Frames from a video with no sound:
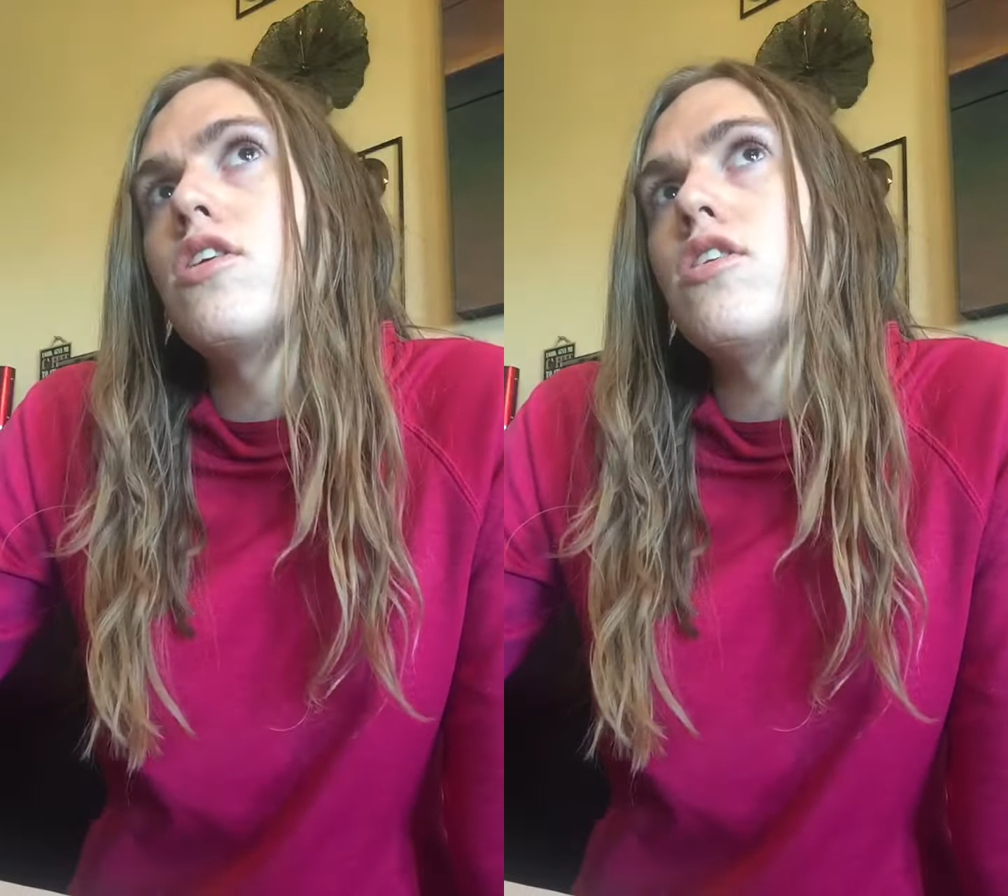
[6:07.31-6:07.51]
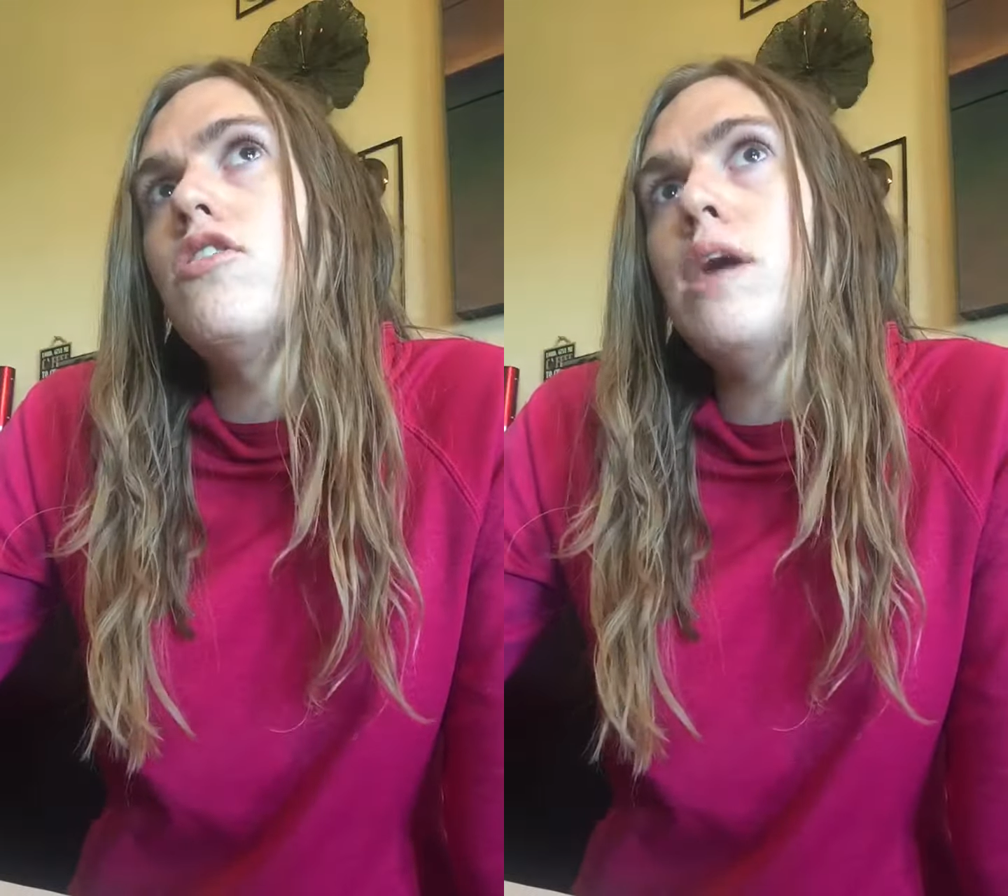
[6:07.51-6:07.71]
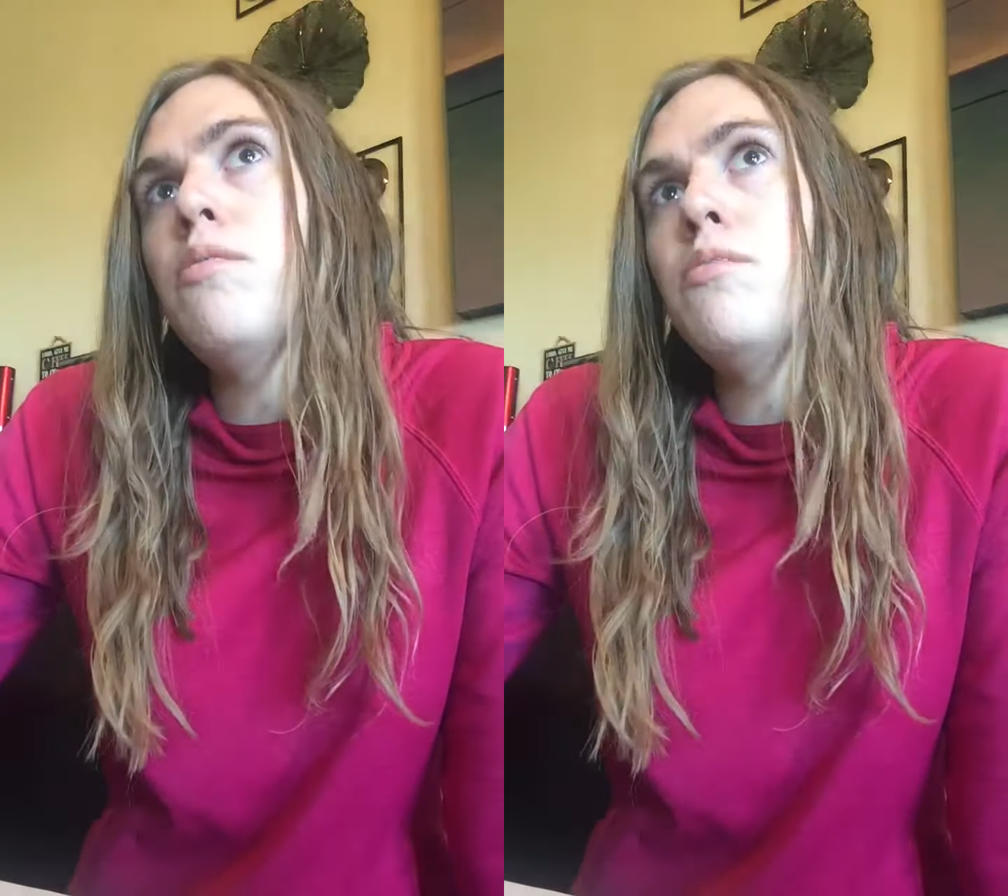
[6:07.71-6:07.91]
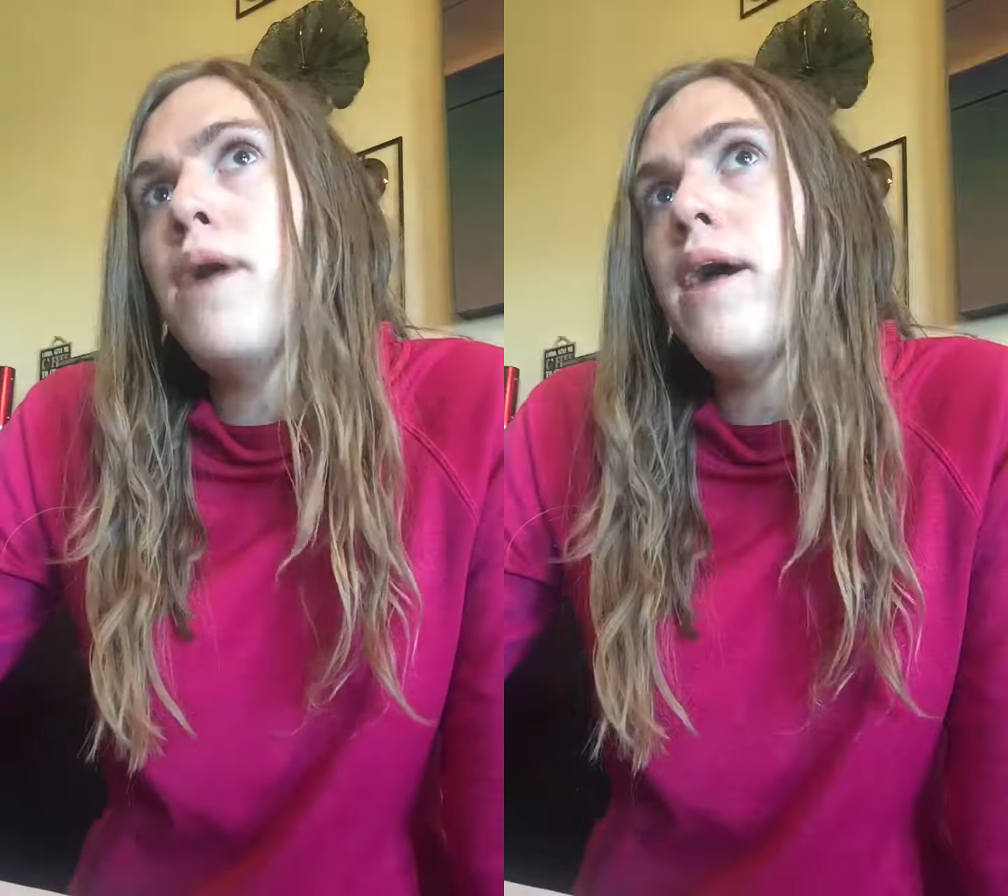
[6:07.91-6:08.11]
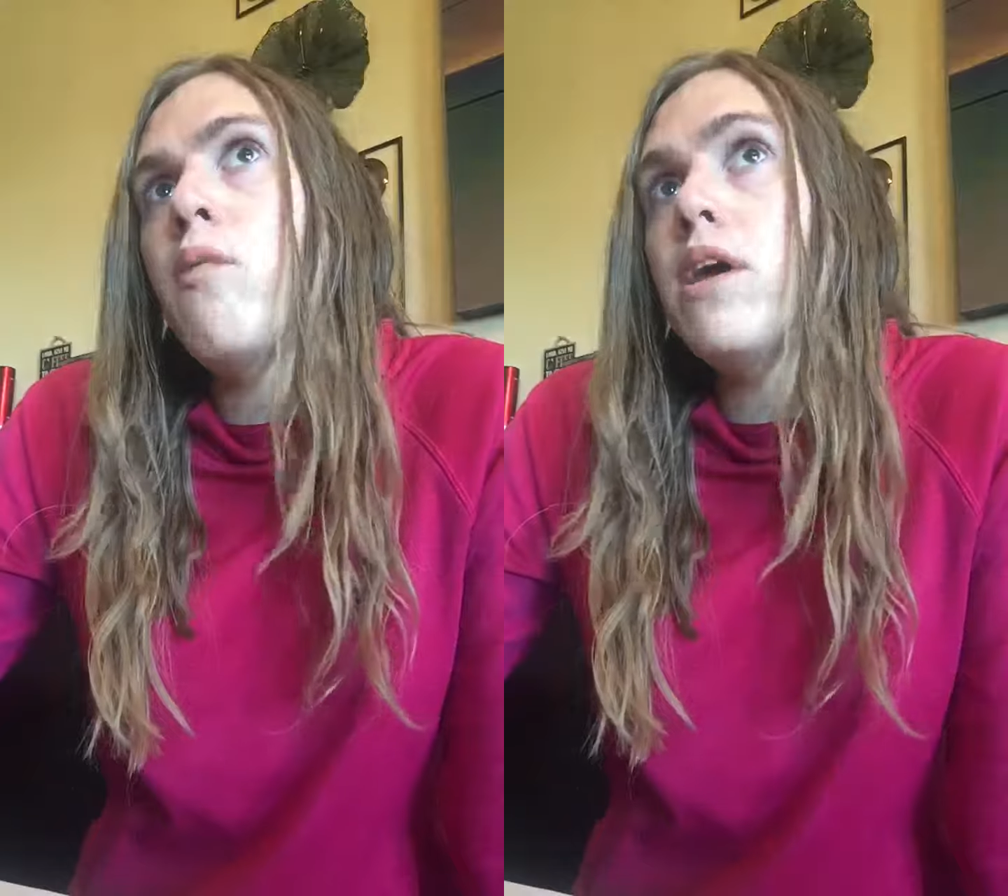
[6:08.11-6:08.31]
shaped
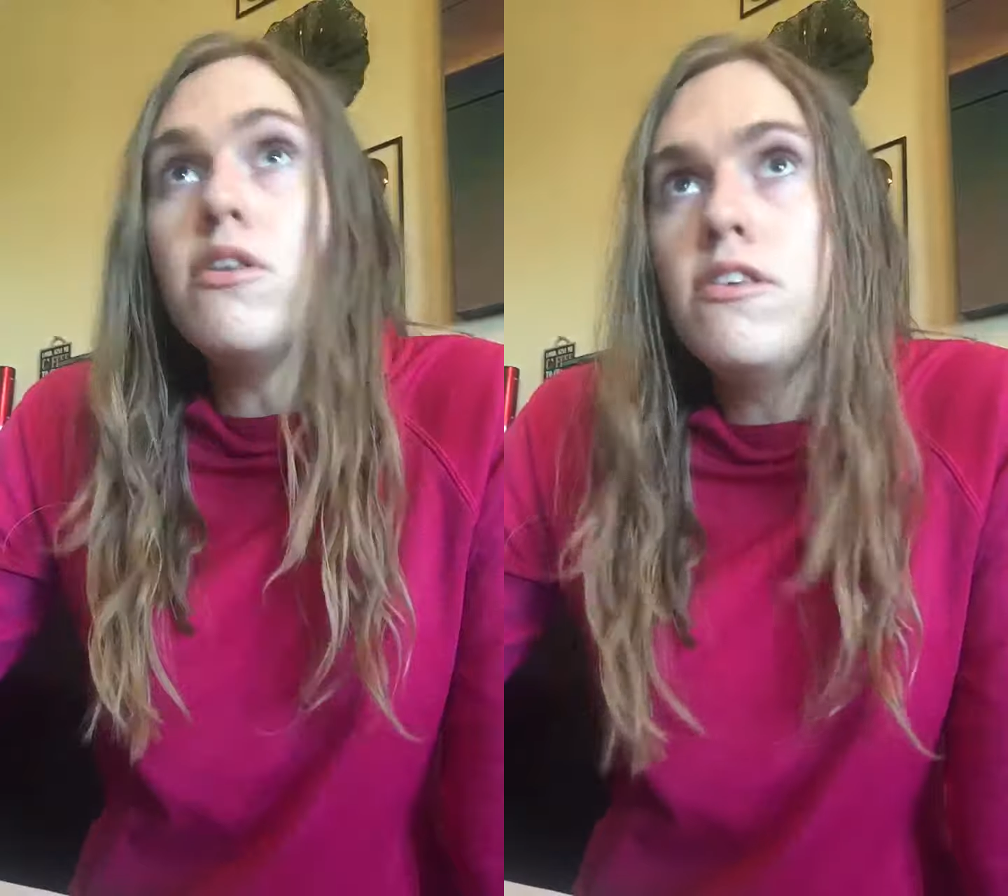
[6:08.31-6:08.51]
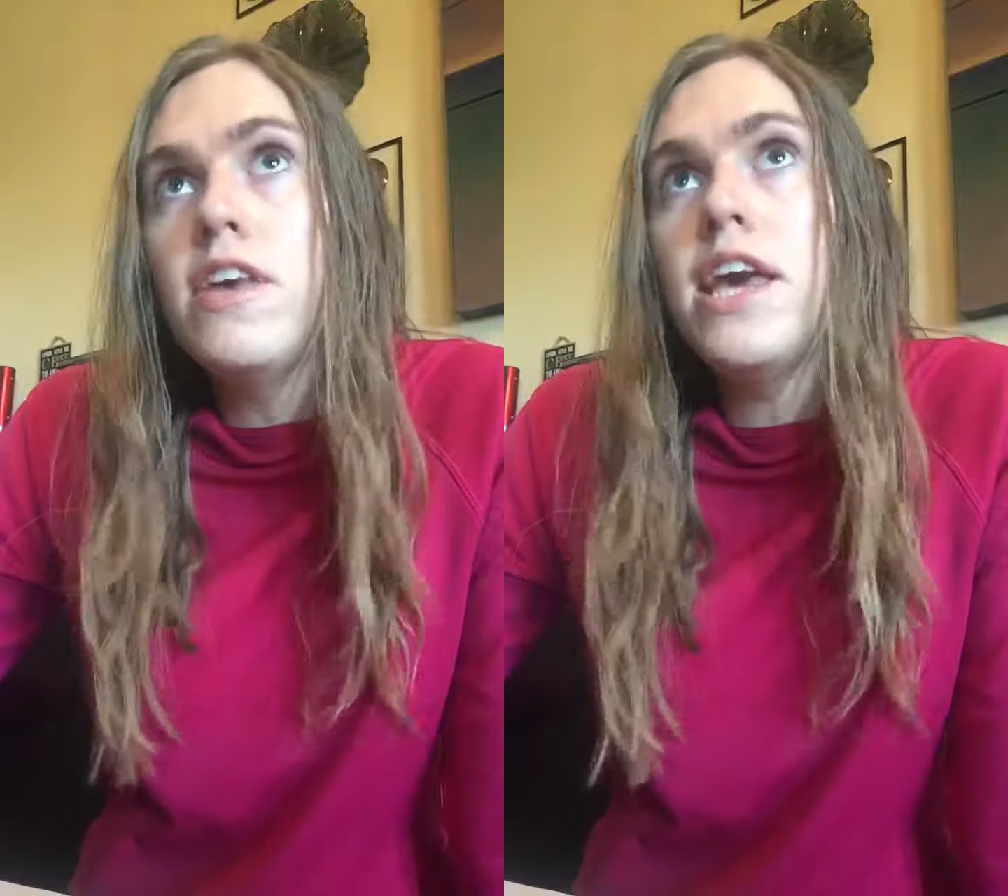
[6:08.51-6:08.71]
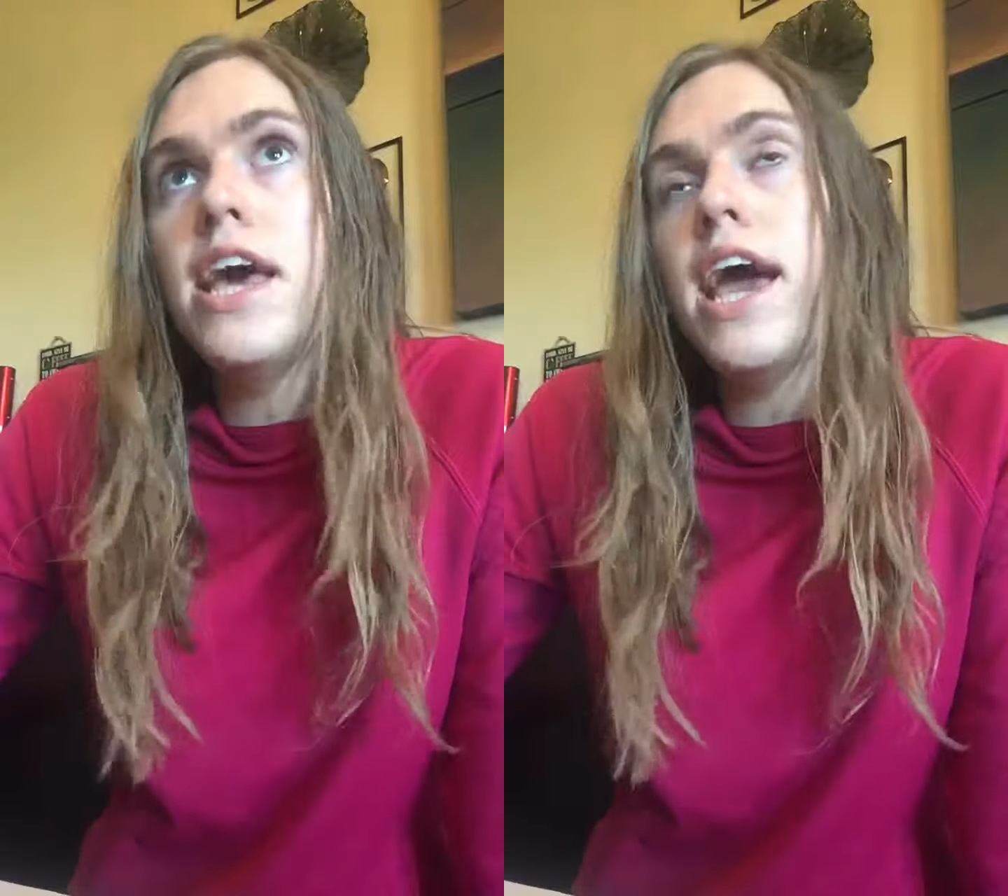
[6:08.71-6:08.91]
by what you see